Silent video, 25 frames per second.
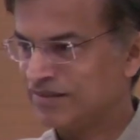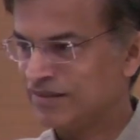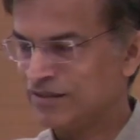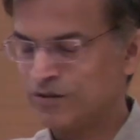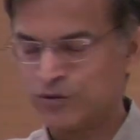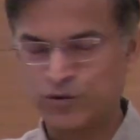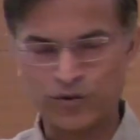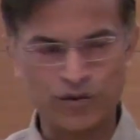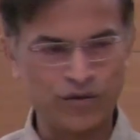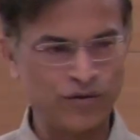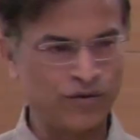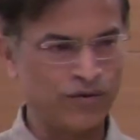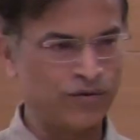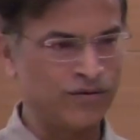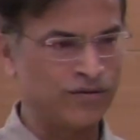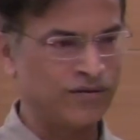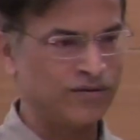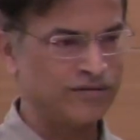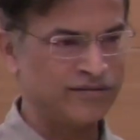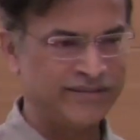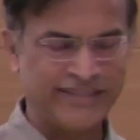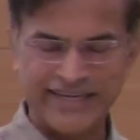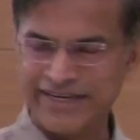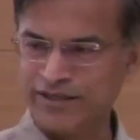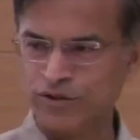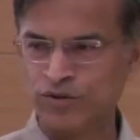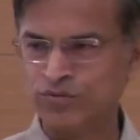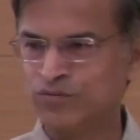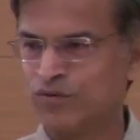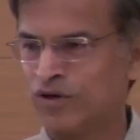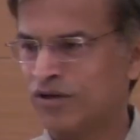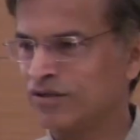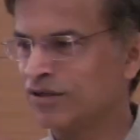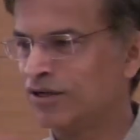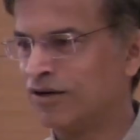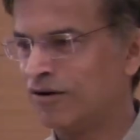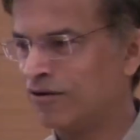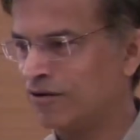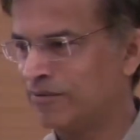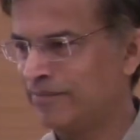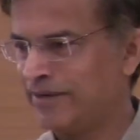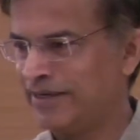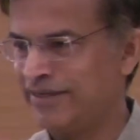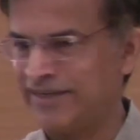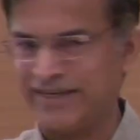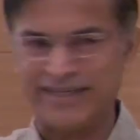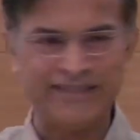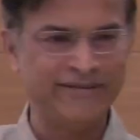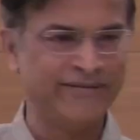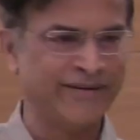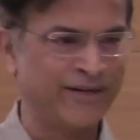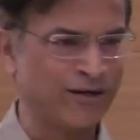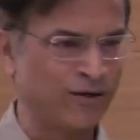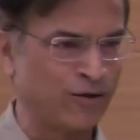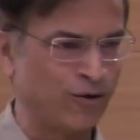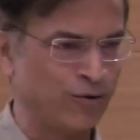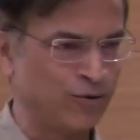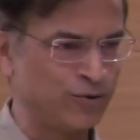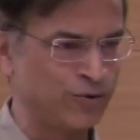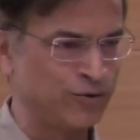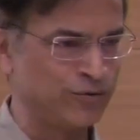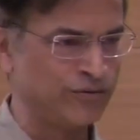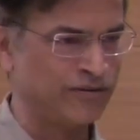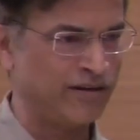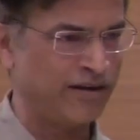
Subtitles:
So they don't want government anywhere close to